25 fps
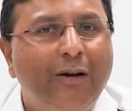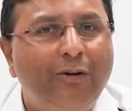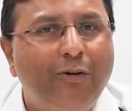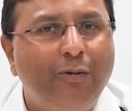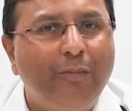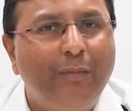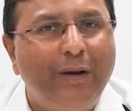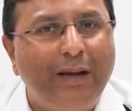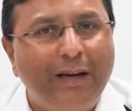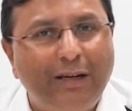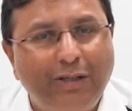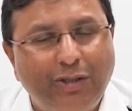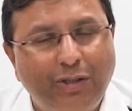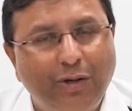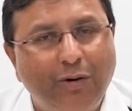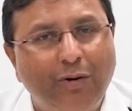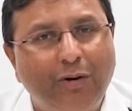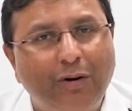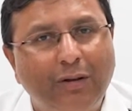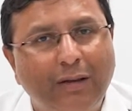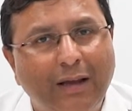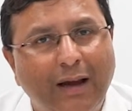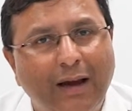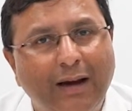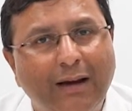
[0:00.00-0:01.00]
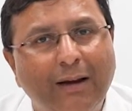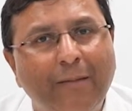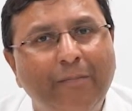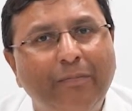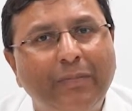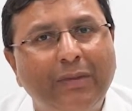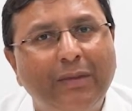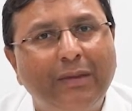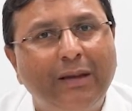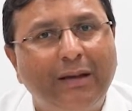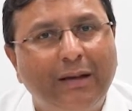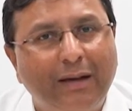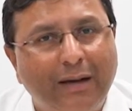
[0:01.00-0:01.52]
to make sure that
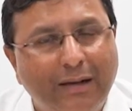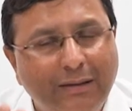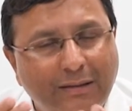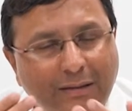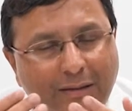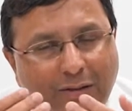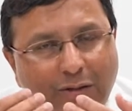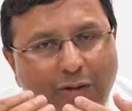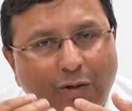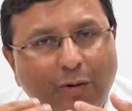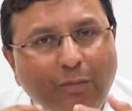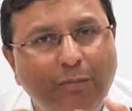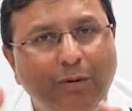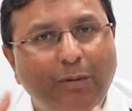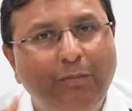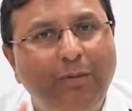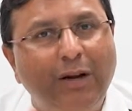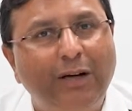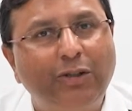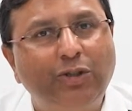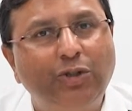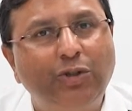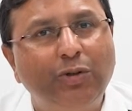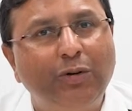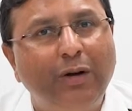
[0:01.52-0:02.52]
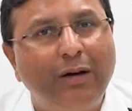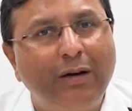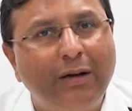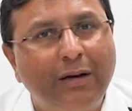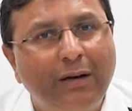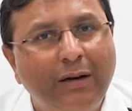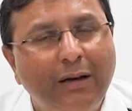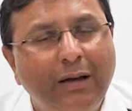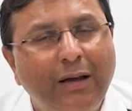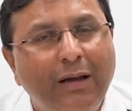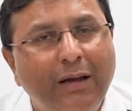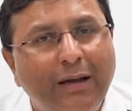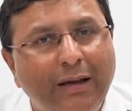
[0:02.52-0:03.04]
the consumed blood
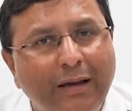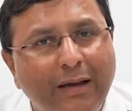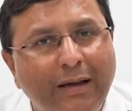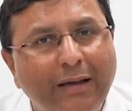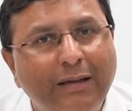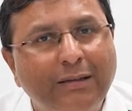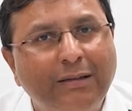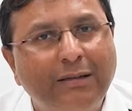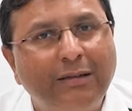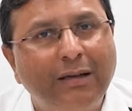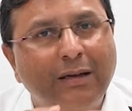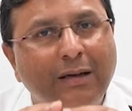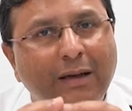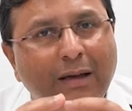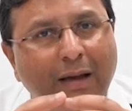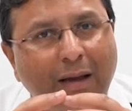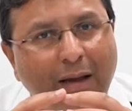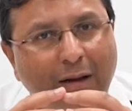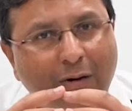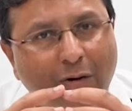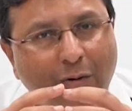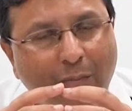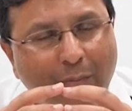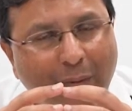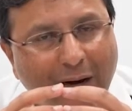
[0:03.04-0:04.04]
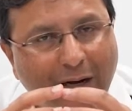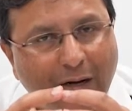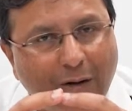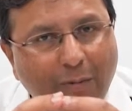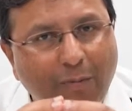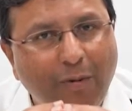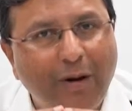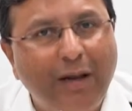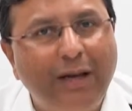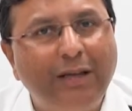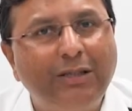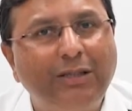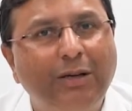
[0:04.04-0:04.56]
sugar is
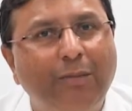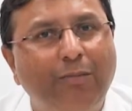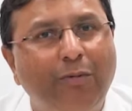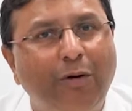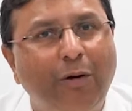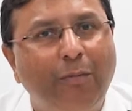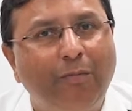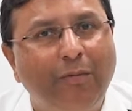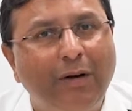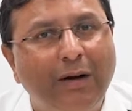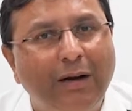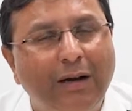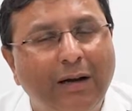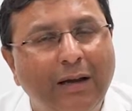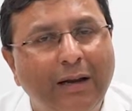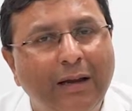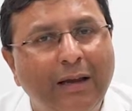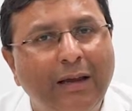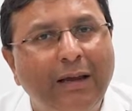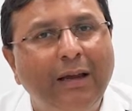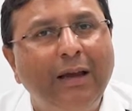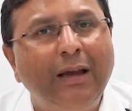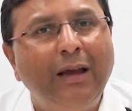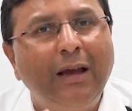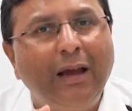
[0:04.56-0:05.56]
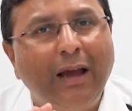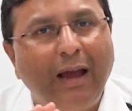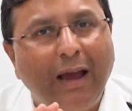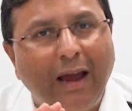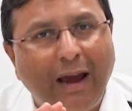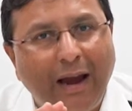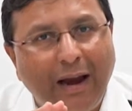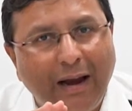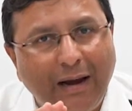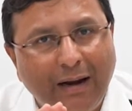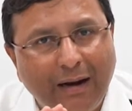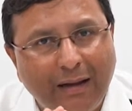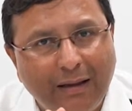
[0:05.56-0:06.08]
metabolized appropriately
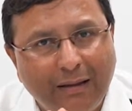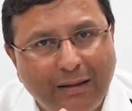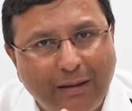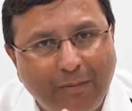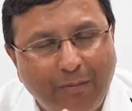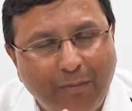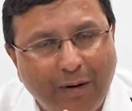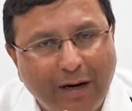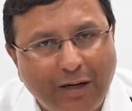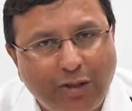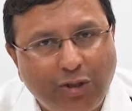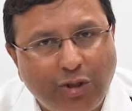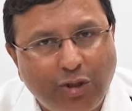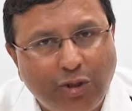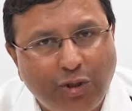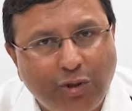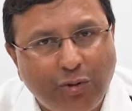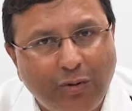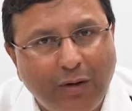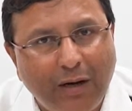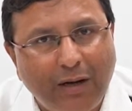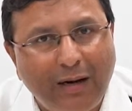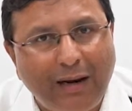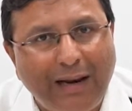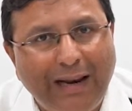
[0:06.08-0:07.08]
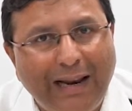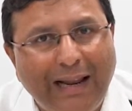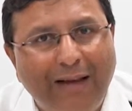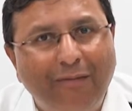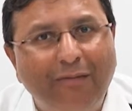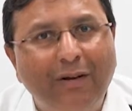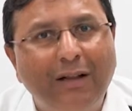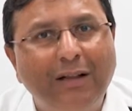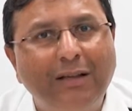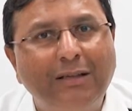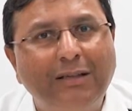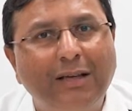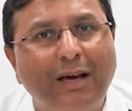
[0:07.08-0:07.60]
and the blood sugar
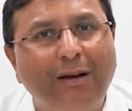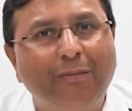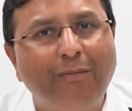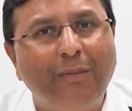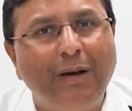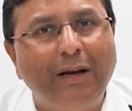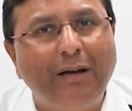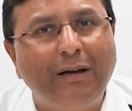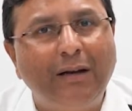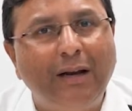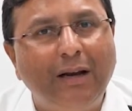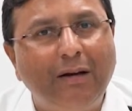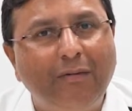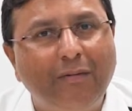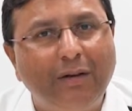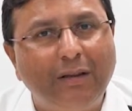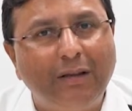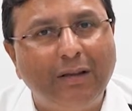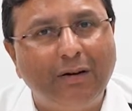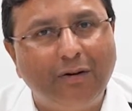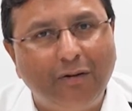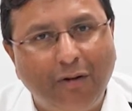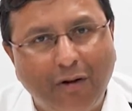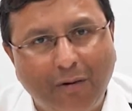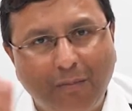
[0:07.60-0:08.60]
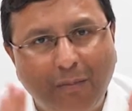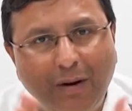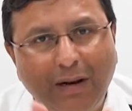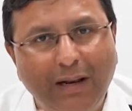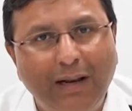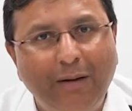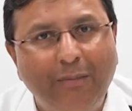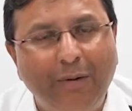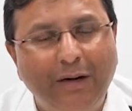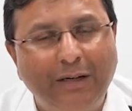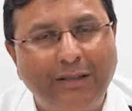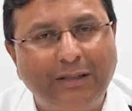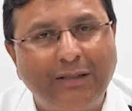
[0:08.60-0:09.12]
levels are maintained within normal
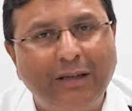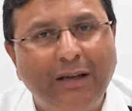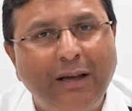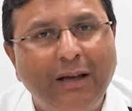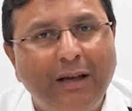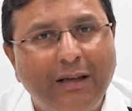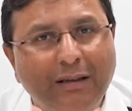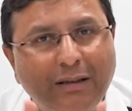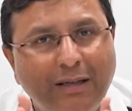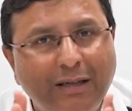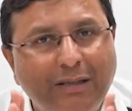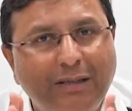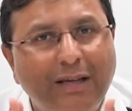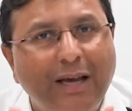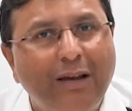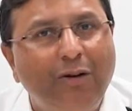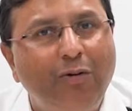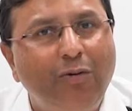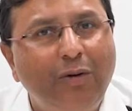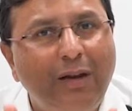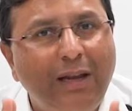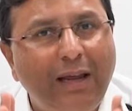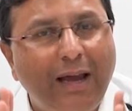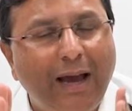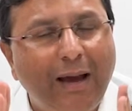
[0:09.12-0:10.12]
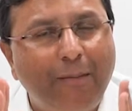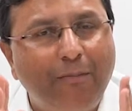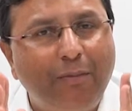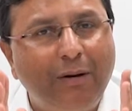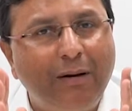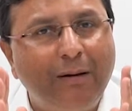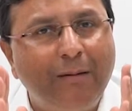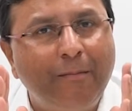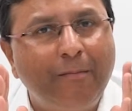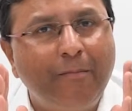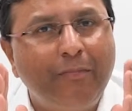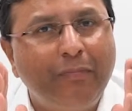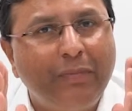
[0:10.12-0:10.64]
limits. This can only
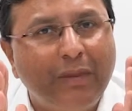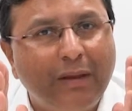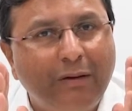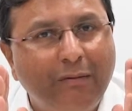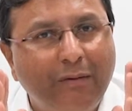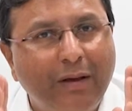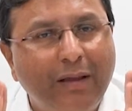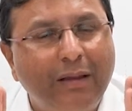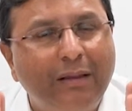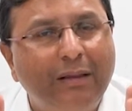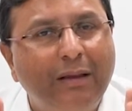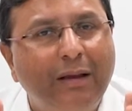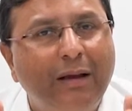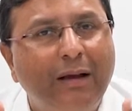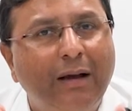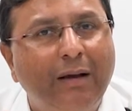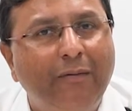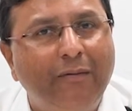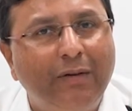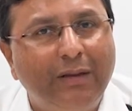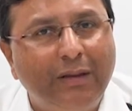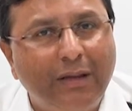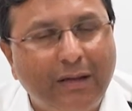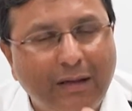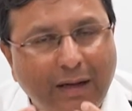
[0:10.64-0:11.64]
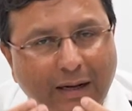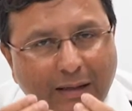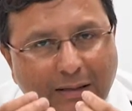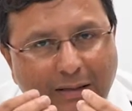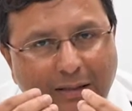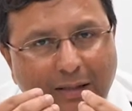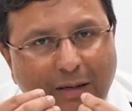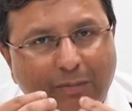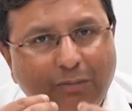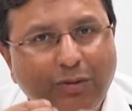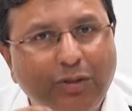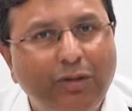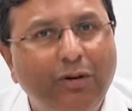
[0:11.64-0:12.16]
happen when with the
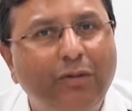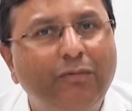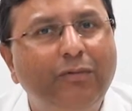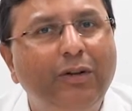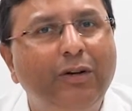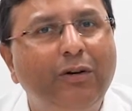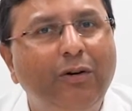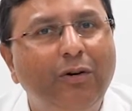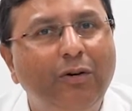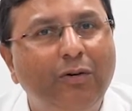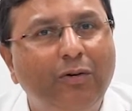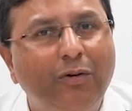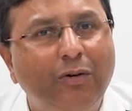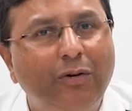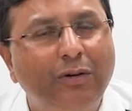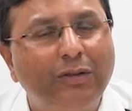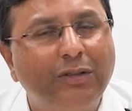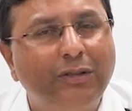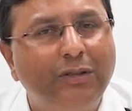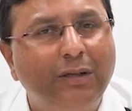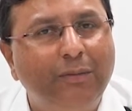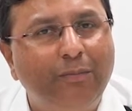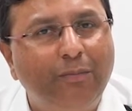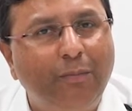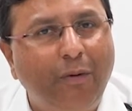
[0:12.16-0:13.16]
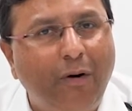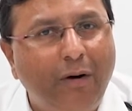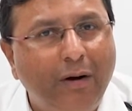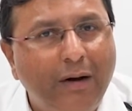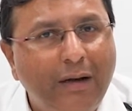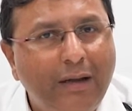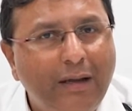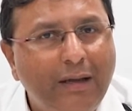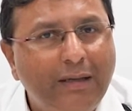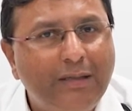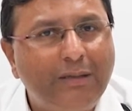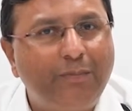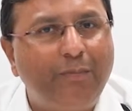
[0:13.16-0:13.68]
consumption of the glucose, the
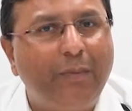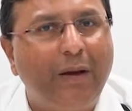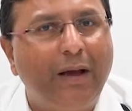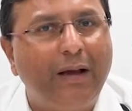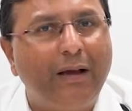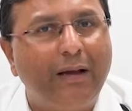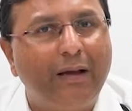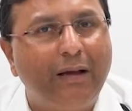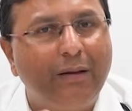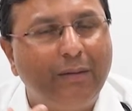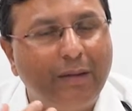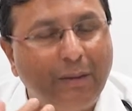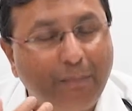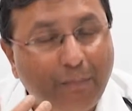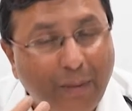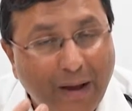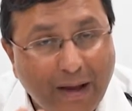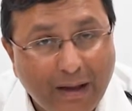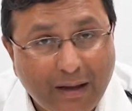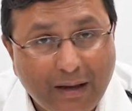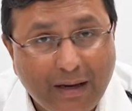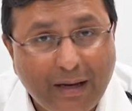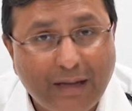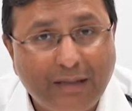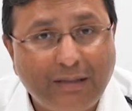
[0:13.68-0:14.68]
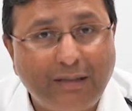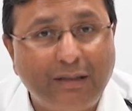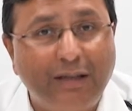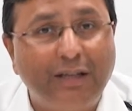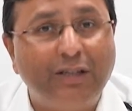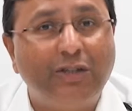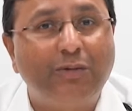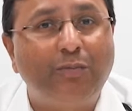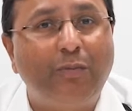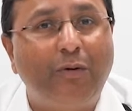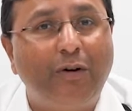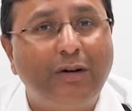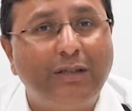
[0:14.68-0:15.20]
body's pancreas
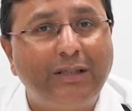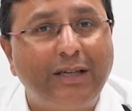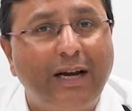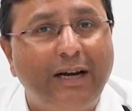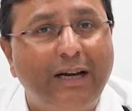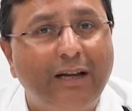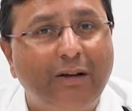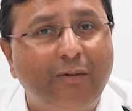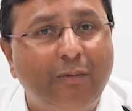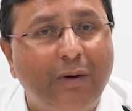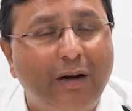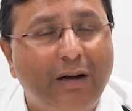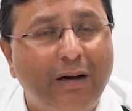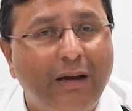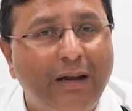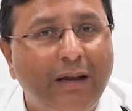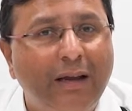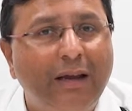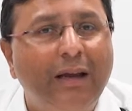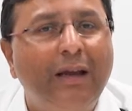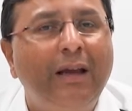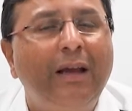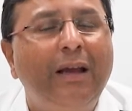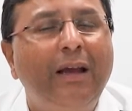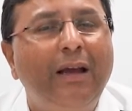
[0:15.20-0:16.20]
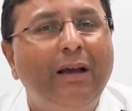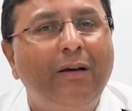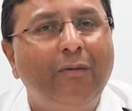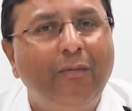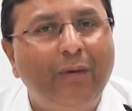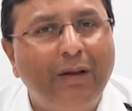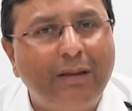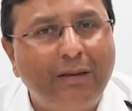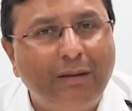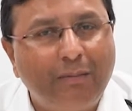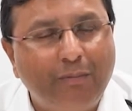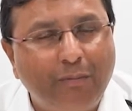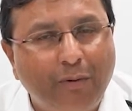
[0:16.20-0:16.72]
responds adequately
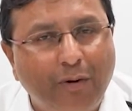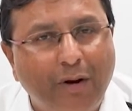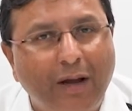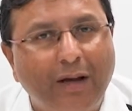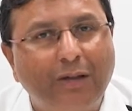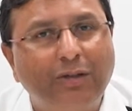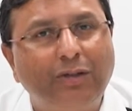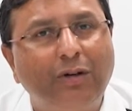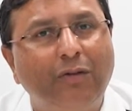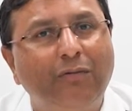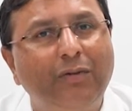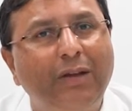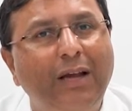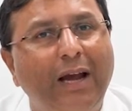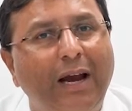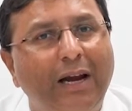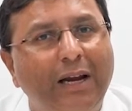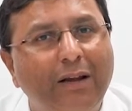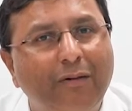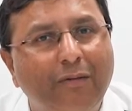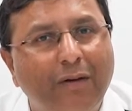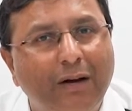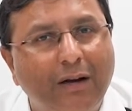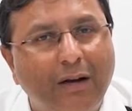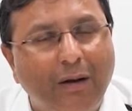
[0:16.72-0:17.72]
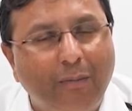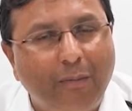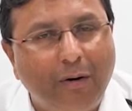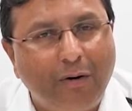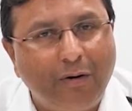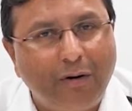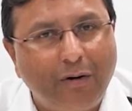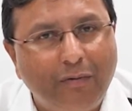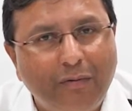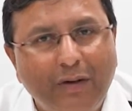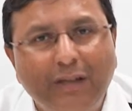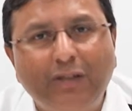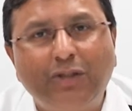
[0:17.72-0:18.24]
with production of the adequate
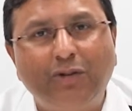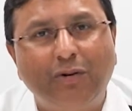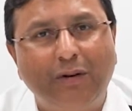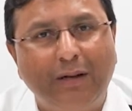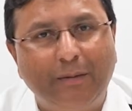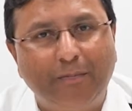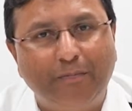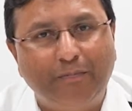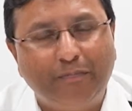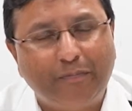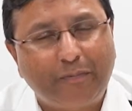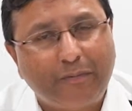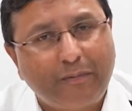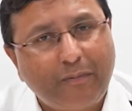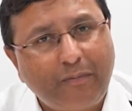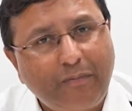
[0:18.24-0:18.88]
amount of insulin.